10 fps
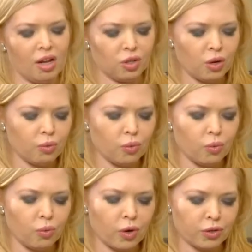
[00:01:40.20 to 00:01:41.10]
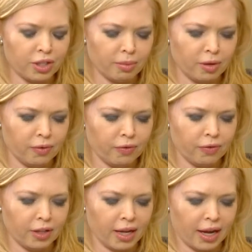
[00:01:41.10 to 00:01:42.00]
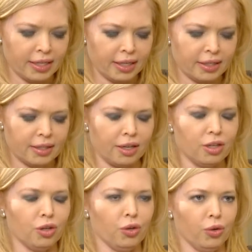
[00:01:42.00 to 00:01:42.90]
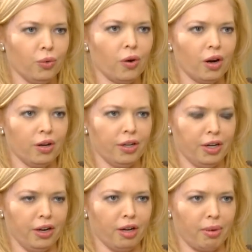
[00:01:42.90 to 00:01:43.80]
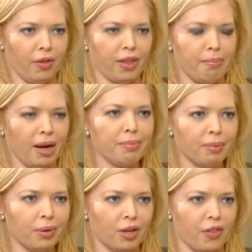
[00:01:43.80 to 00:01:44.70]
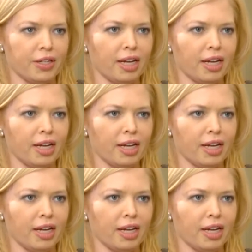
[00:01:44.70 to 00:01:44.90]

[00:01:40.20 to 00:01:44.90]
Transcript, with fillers: So, what are some of the ideas that you are hearing about that might be put on the